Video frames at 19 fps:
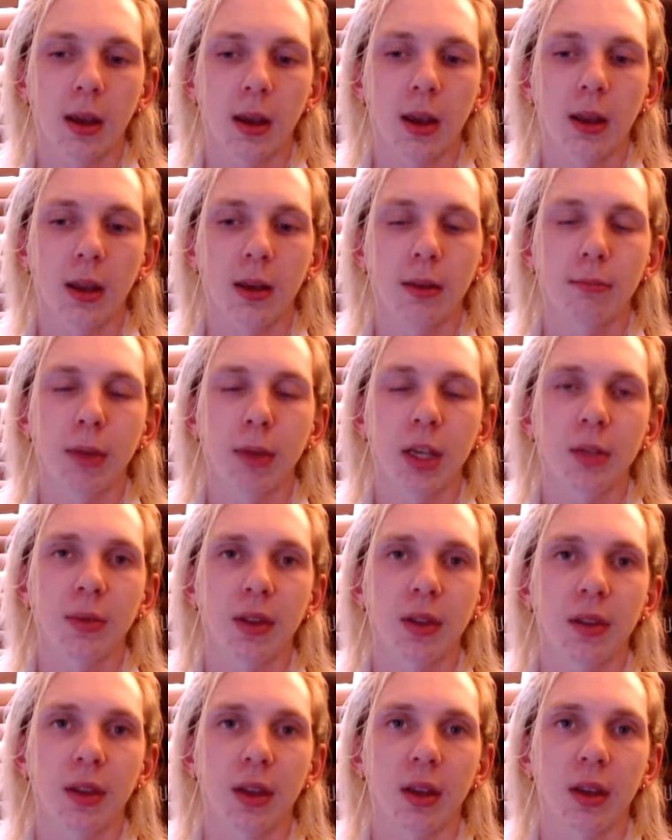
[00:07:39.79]
And it makes
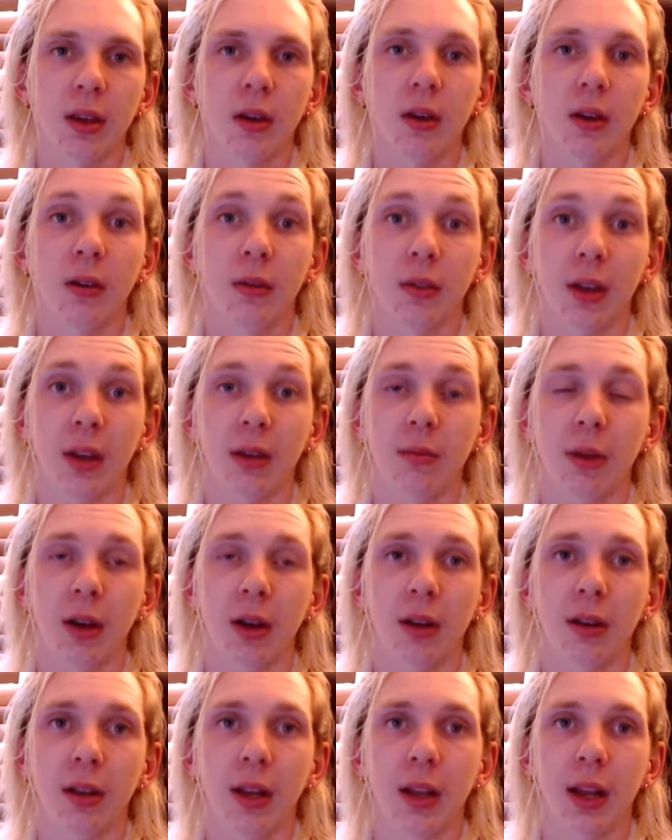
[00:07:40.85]
me think, that
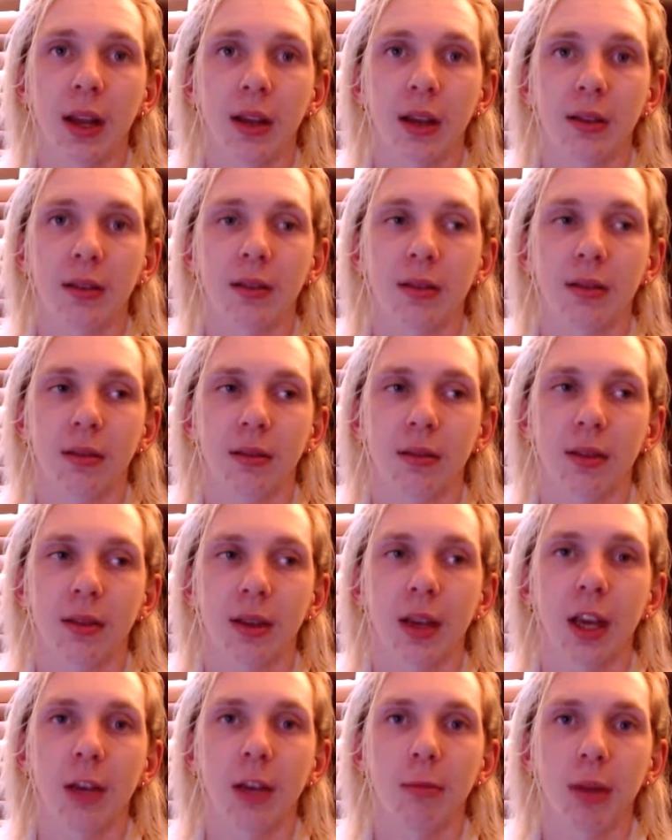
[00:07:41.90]
might lag the
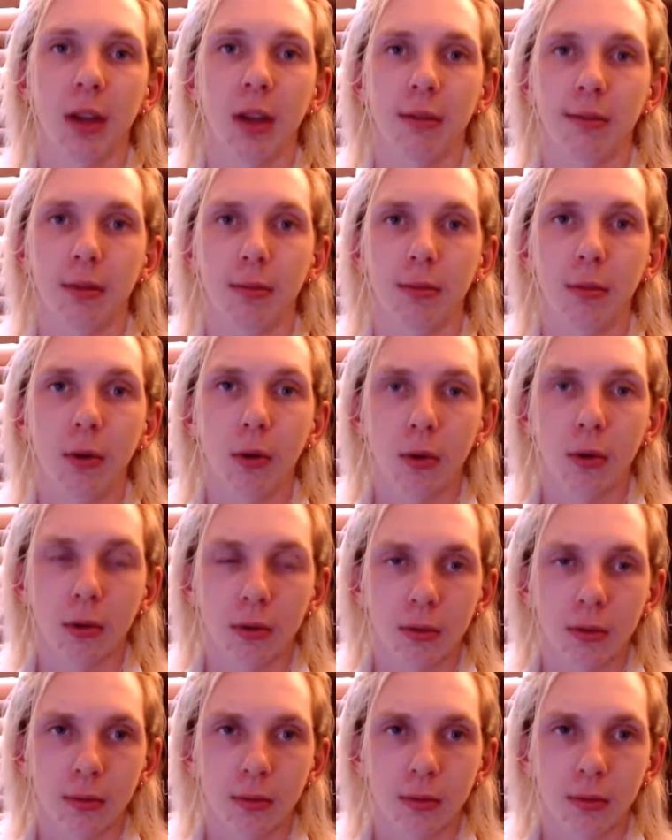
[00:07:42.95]
game even more.